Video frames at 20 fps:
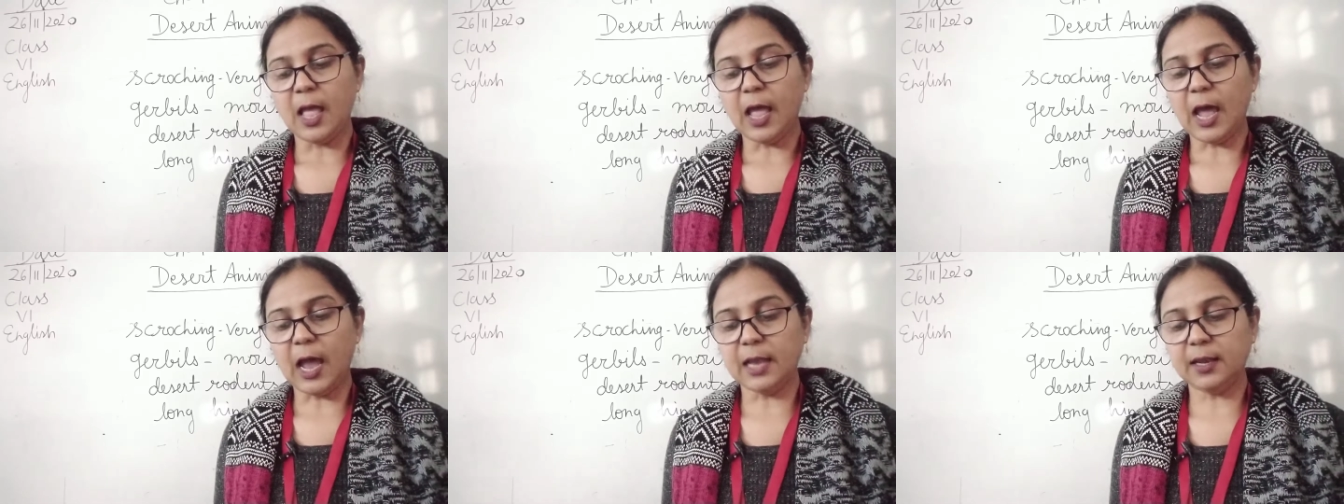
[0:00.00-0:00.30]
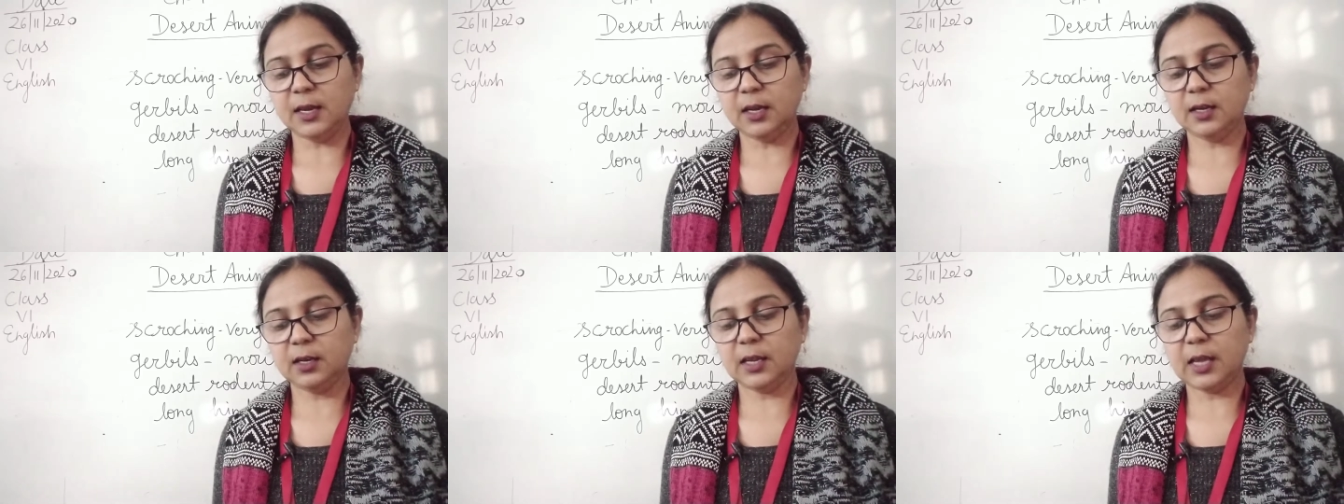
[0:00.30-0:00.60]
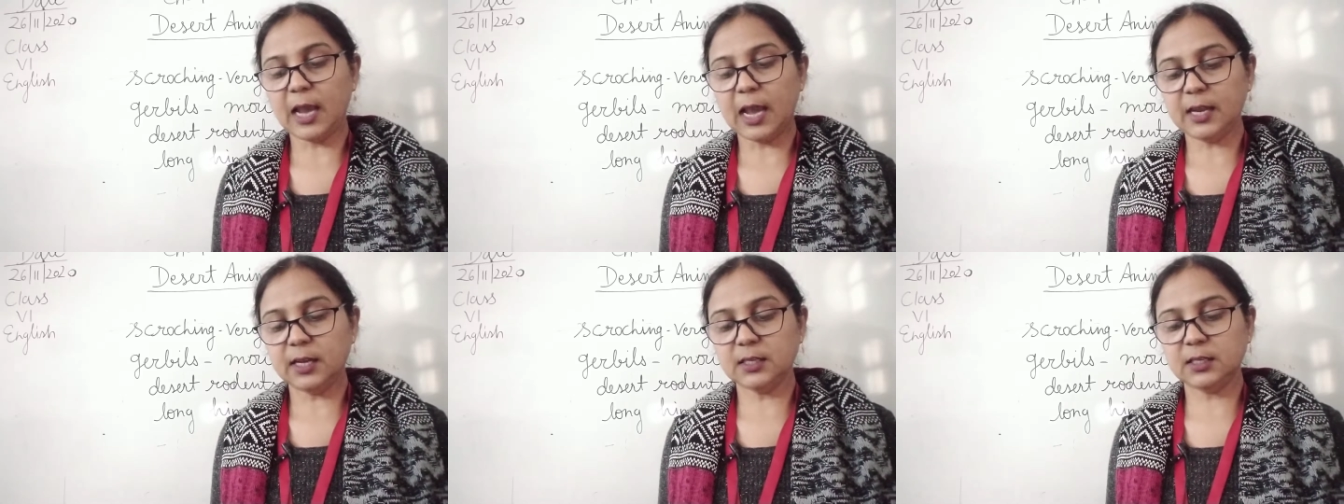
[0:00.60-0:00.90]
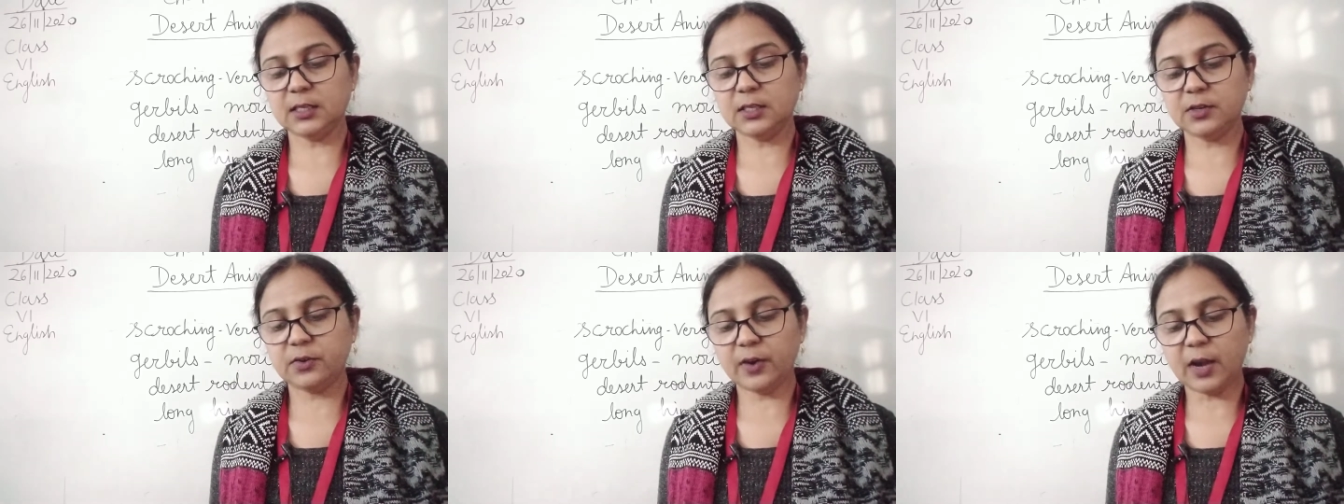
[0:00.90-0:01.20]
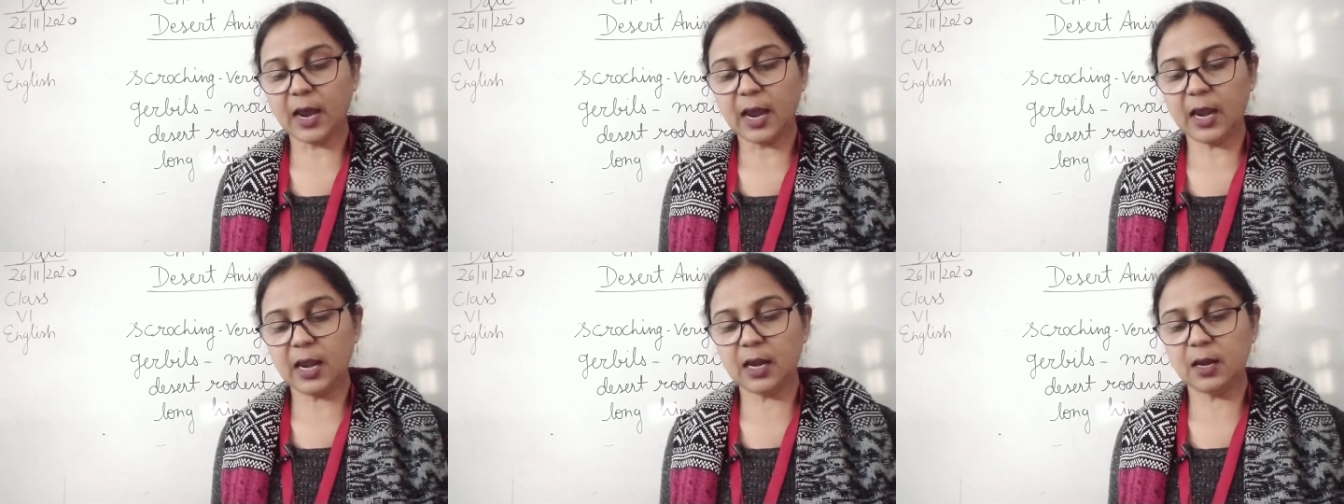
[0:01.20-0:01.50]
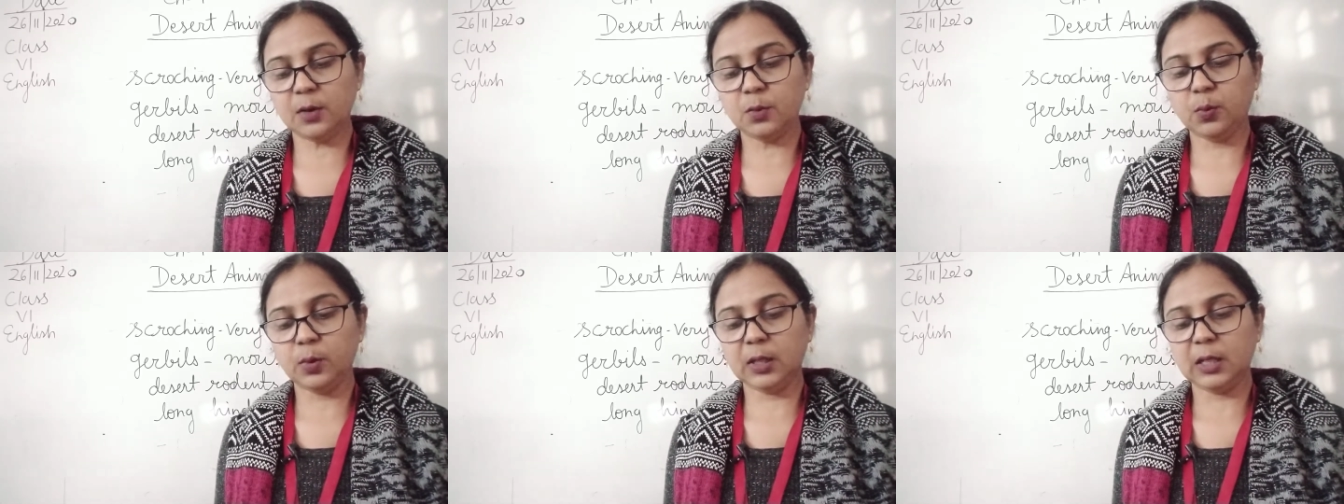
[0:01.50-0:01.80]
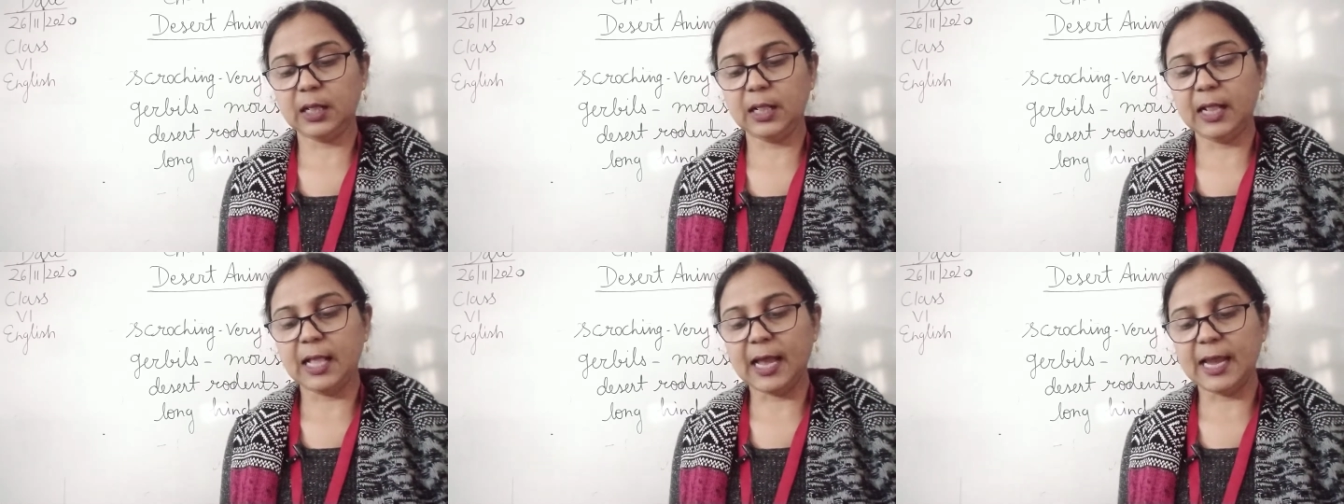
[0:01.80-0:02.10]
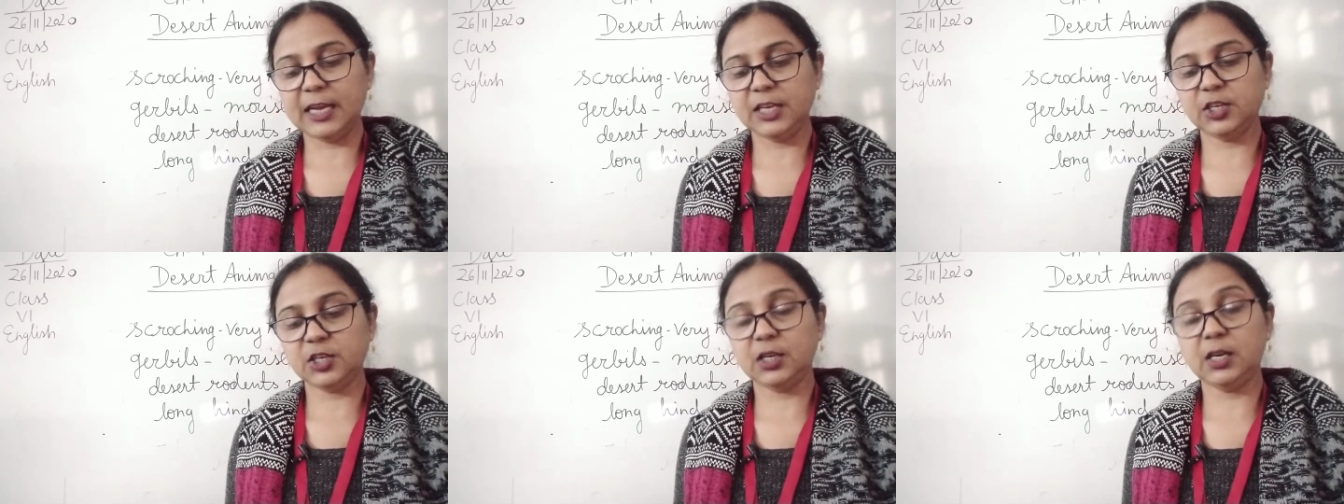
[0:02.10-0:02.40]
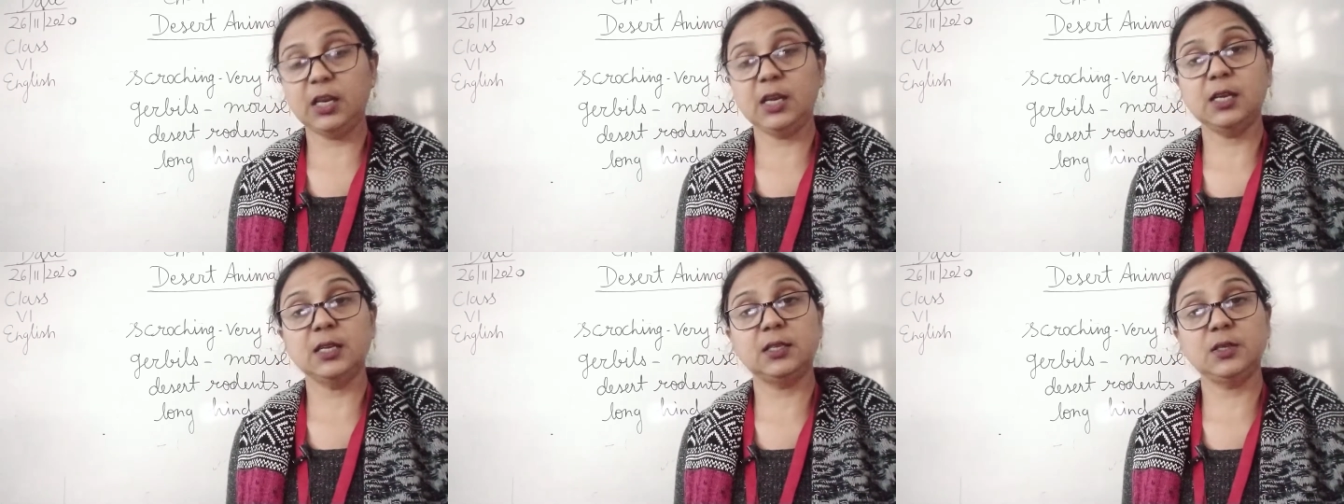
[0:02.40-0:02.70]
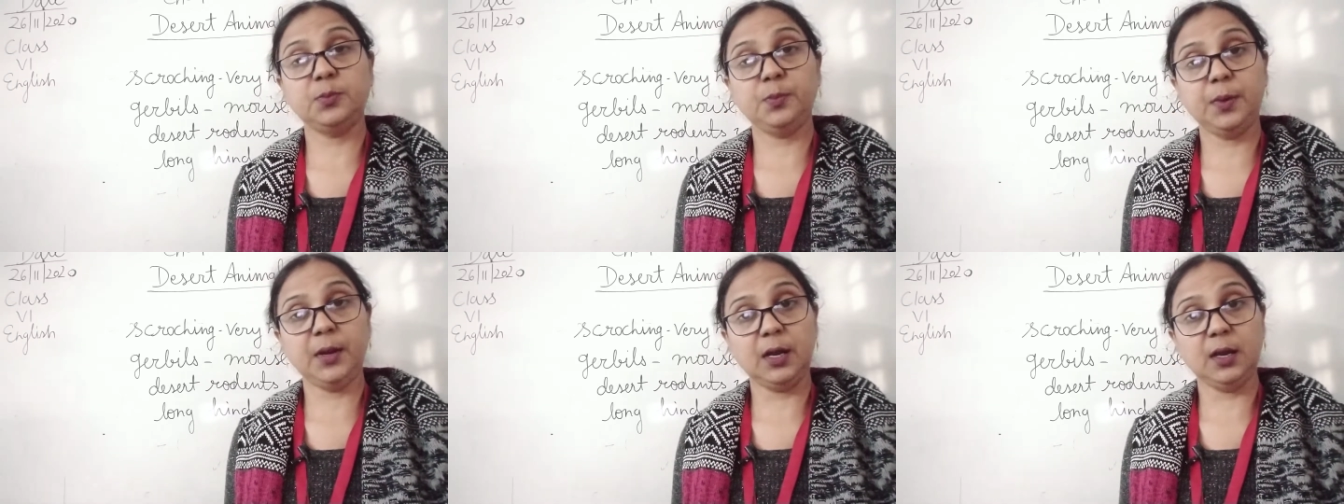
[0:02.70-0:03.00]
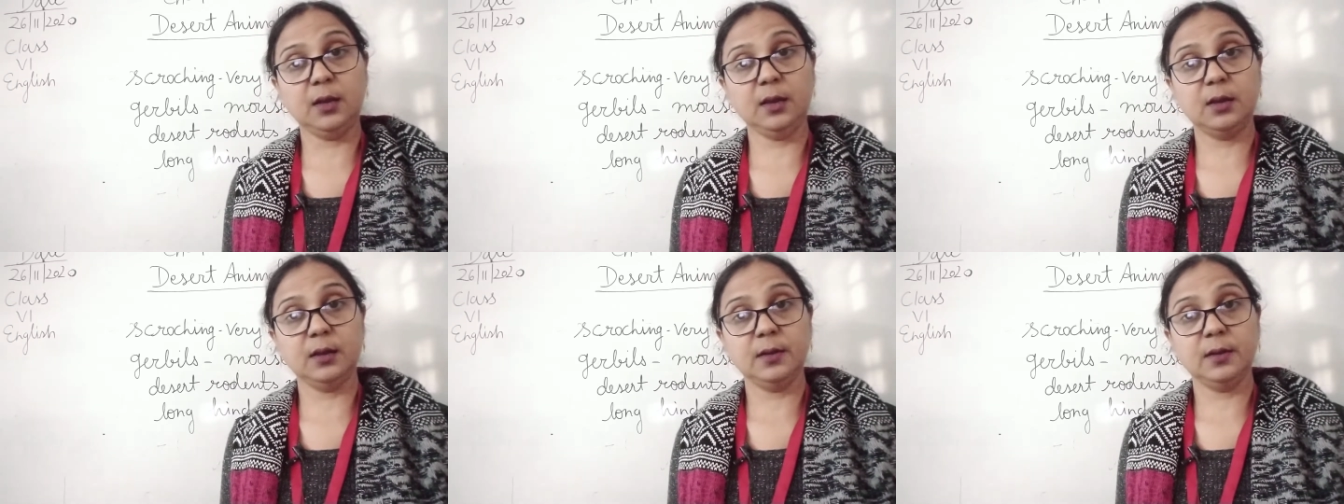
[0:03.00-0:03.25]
and it can strike with lightning speed.